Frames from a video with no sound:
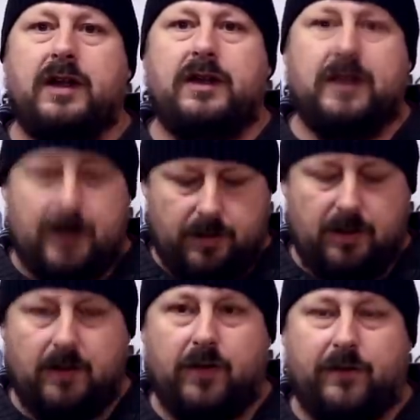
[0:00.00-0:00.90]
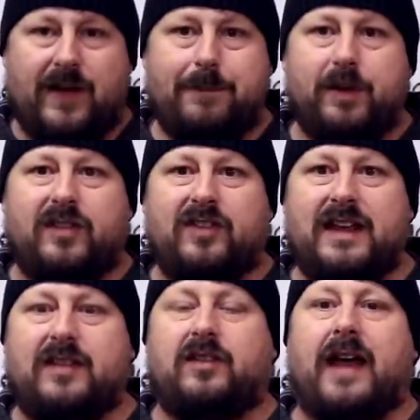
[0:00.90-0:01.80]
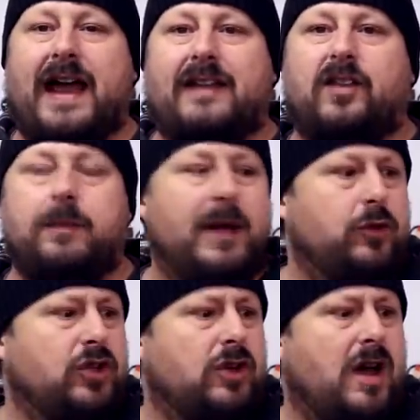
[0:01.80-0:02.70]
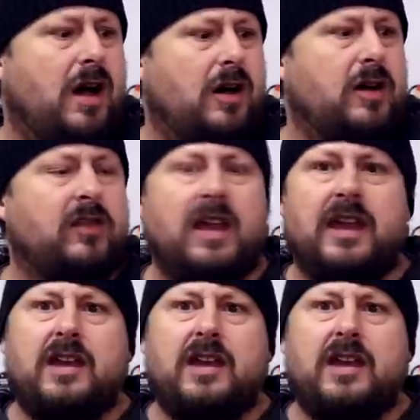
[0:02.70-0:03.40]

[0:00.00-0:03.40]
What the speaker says: you know, the fabric seats to add smell to your car, because